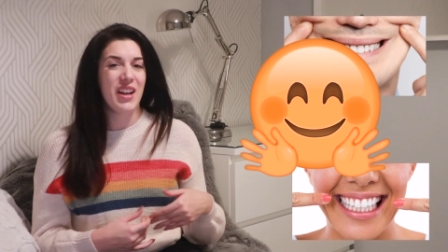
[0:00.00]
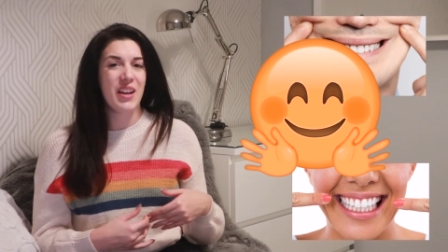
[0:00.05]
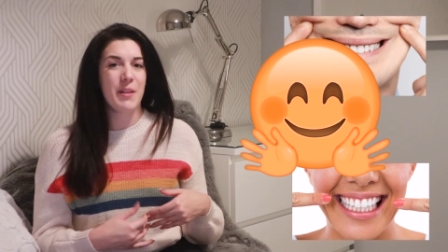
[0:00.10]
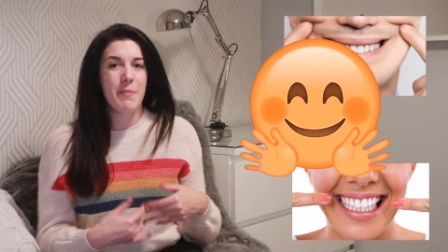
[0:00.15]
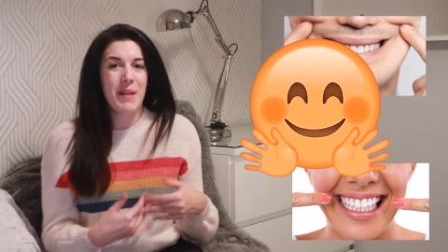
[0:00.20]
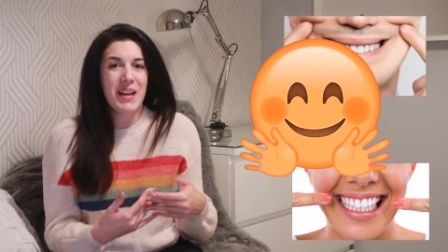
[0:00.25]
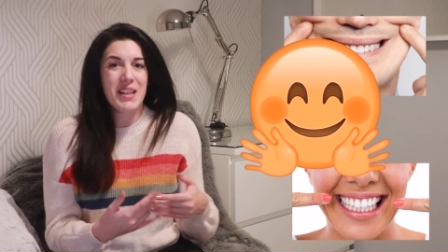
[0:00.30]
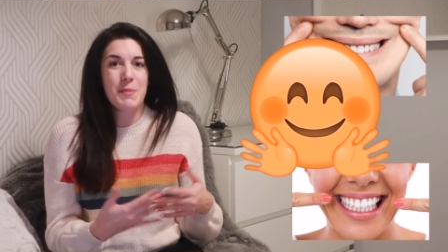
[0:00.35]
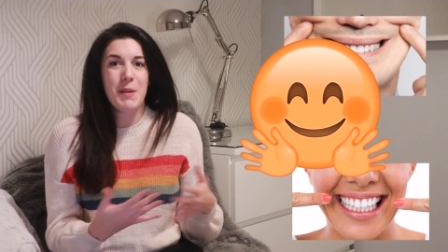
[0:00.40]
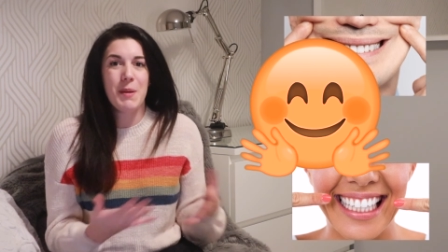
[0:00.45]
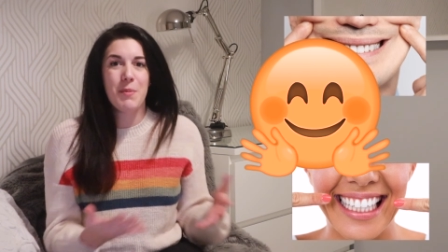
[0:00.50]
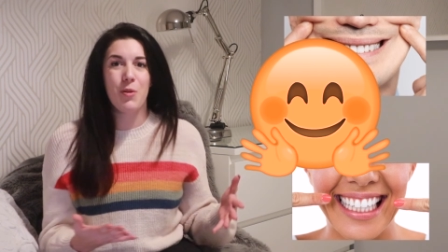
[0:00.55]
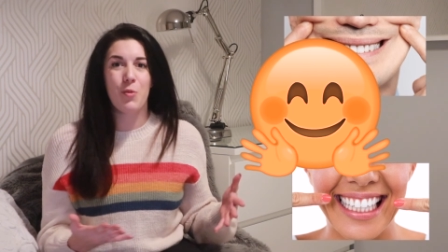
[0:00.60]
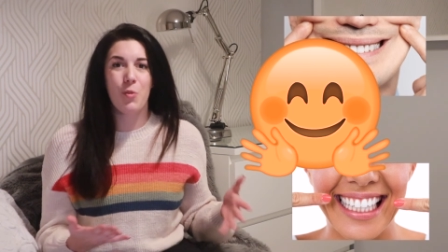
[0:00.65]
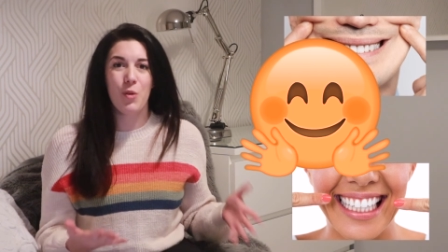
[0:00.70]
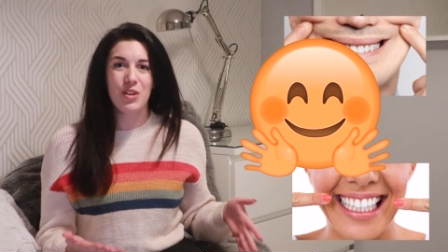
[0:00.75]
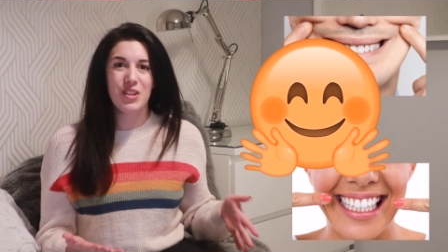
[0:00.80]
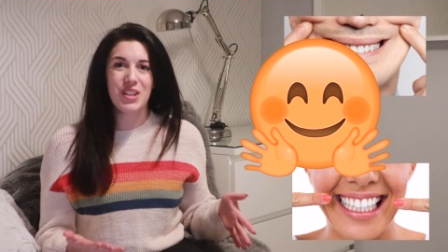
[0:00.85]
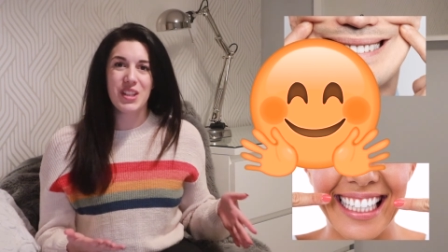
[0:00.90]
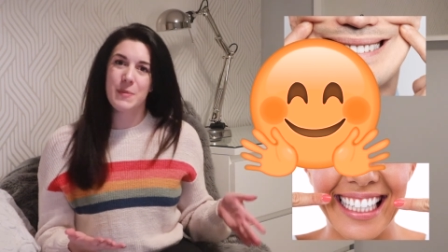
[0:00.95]
makes people
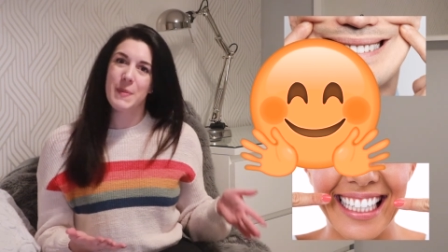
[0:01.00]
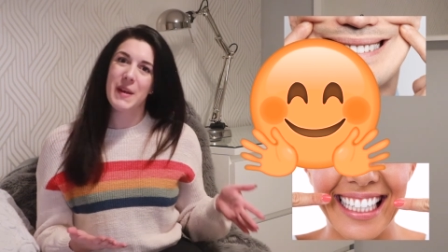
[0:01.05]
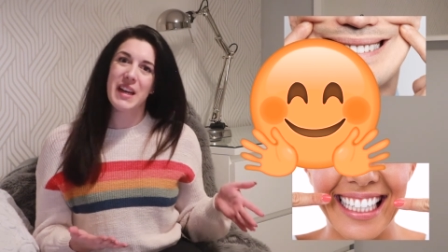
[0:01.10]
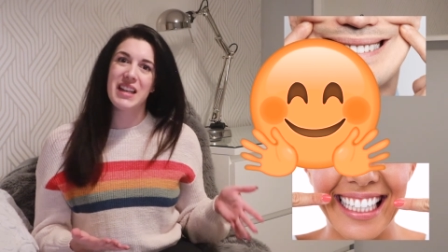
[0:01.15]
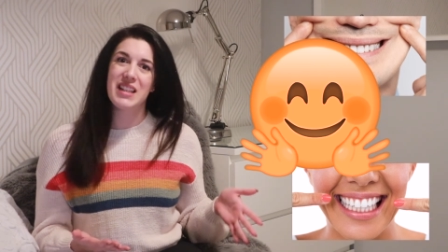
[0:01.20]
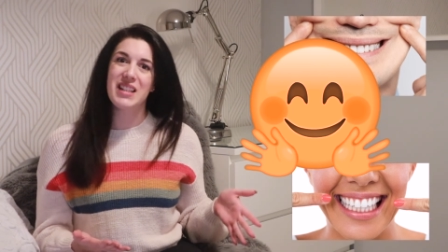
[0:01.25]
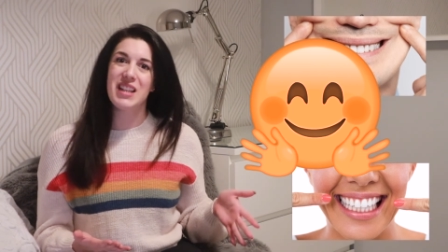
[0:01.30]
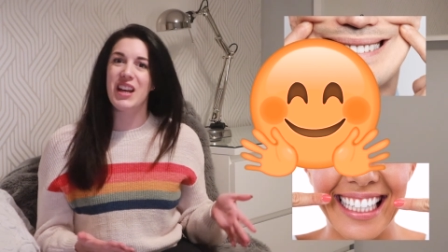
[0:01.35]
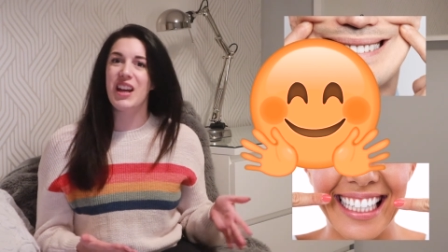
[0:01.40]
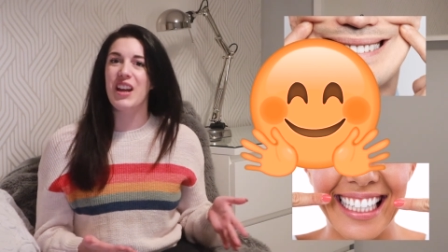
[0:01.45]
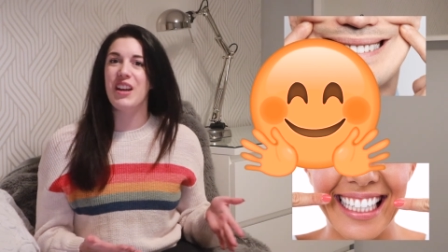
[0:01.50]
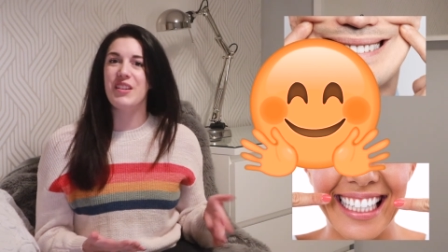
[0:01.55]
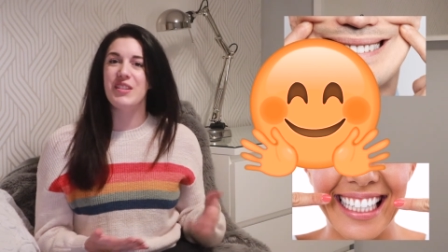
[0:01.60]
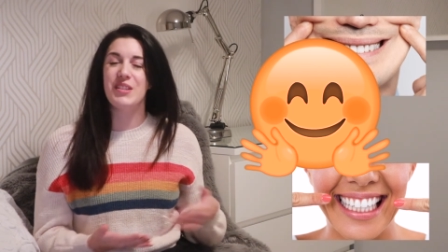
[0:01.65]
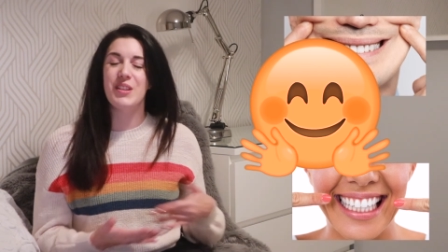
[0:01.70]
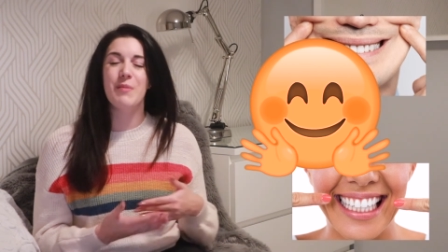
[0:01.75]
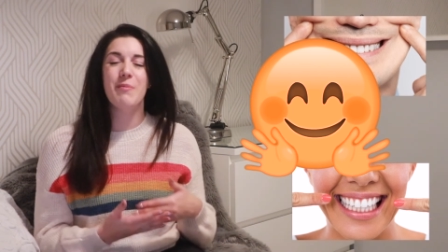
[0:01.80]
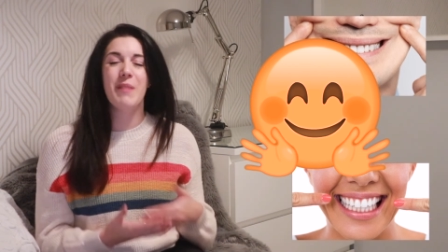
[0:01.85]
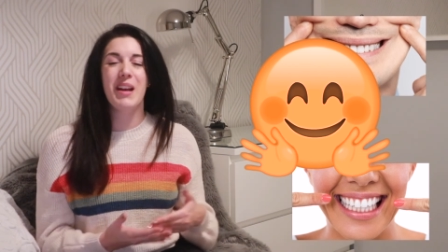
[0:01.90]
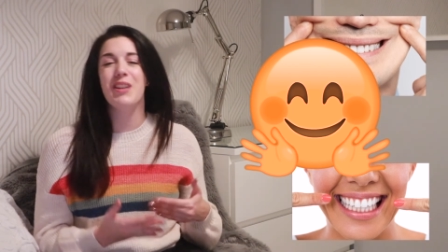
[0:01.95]
want to speak to you,
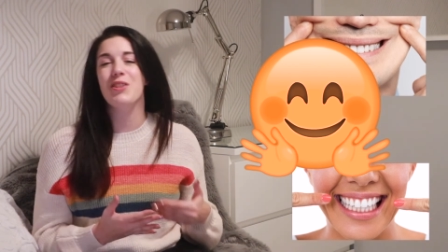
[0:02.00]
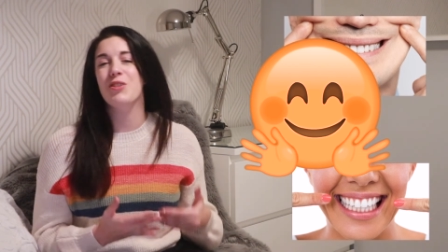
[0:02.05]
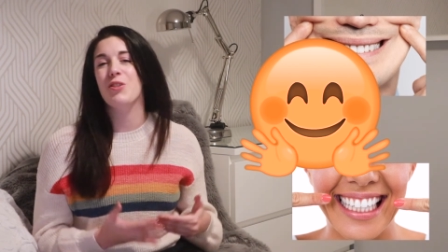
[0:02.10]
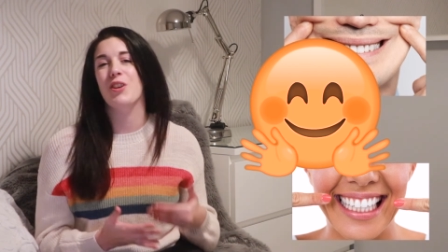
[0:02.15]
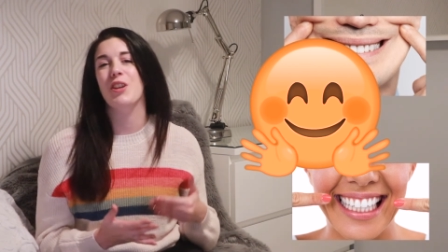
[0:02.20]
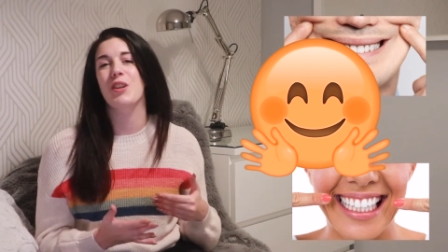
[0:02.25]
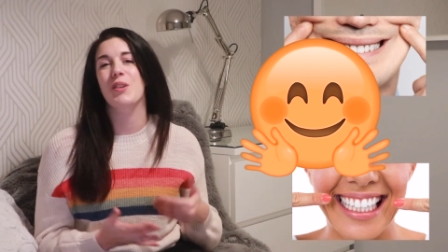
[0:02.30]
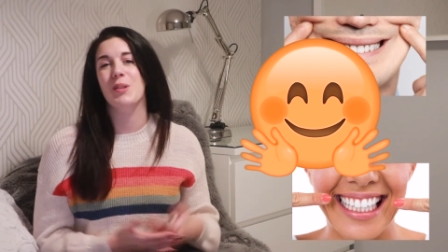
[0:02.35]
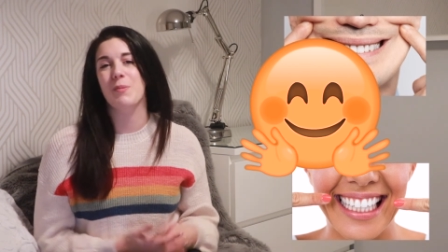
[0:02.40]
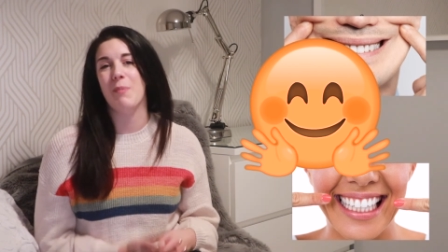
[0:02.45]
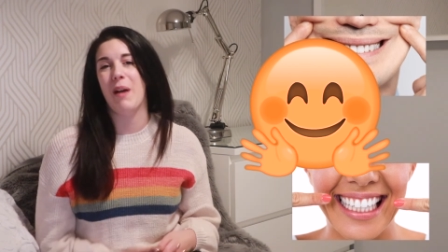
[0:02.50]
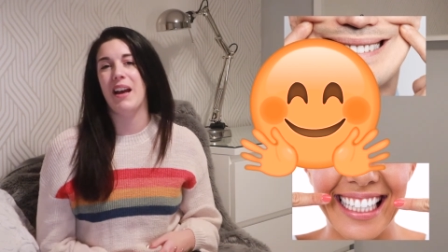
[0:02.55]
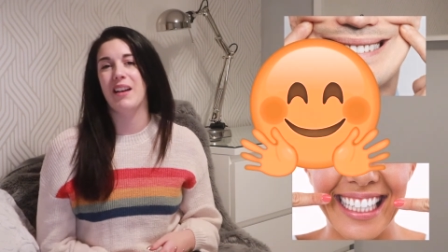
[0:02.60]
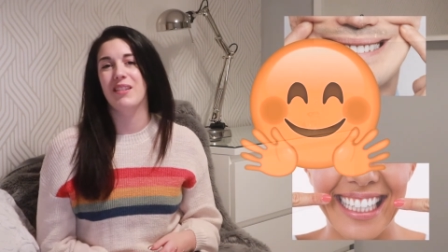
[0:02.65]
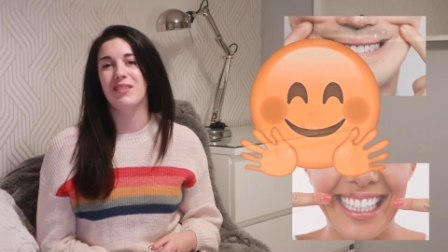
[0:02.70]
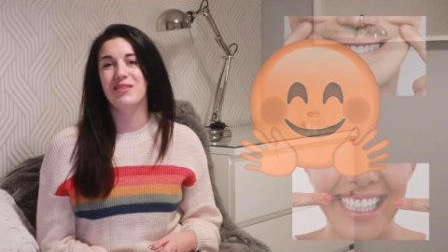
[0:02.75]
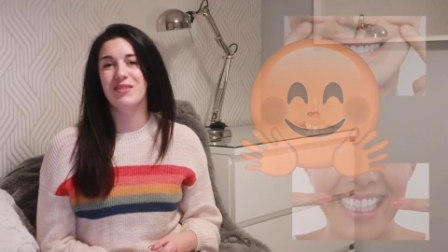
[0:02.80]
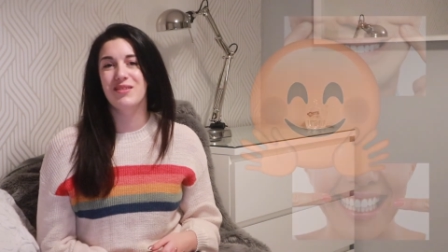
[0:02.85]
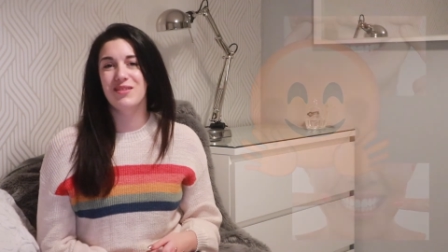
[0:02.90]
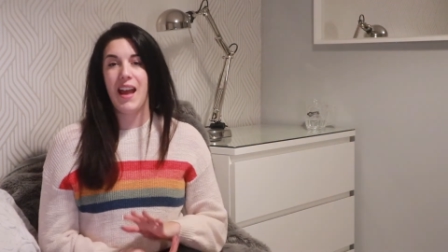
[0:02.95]
so make sure you smile.